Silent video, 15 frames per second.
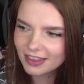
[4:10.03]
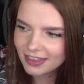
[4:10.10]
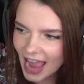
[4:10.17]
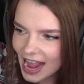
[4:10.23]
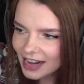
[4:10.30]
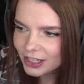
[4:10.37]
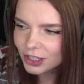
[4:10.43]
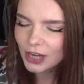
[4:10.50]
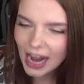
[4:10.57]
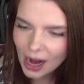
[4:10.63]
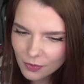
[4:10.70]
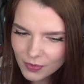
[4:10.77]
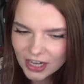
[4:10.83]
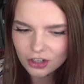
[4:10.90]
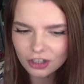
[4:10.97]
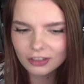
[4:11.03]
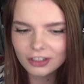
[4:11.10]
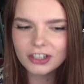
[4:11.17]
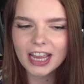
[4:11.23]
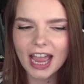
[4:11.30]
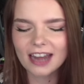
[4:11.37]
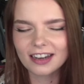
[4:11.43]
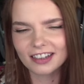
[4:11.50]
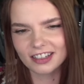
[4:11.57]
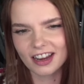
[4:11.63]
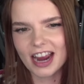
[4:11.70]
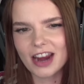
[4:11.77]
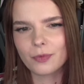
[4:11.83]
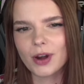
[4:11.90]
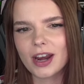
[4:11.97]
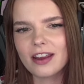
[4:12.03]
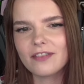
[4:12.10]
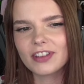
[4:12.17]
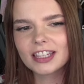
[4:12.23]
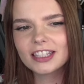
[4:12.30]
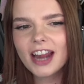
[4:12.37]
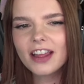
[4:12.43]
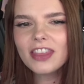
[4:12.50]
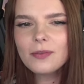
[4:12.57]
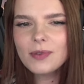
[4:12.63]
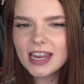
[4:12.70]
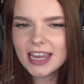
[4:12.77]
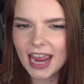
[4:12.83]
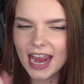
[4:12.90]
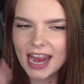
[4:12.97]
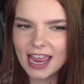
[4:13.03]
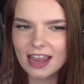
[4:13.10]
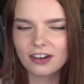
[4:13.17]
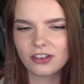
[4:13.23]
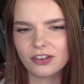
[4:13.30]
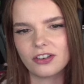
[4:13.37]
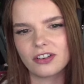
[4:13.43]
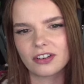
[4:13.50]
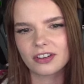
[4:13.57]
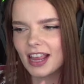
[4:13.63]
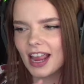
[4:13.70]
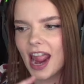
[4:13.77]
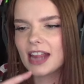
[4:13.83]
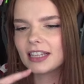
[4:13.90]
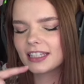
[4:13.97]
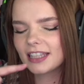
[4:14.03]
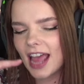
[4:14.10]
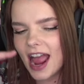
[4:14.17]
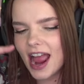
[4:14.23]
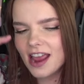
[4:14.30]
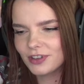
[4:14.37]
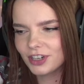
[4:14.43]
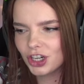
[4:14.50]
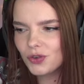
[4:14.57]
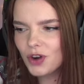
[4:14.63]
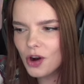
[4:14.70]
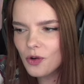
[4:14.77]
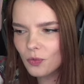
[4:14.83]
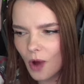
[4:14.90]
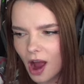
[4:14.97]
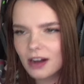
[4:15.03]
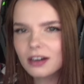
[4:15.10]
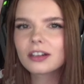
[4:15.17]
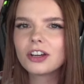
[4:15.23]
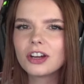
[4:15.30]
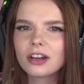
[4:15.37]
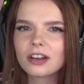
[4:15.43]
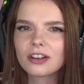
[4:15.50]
That's how we should look at it, Cybrave. It's not that we can't cook, it's that you don't want to cook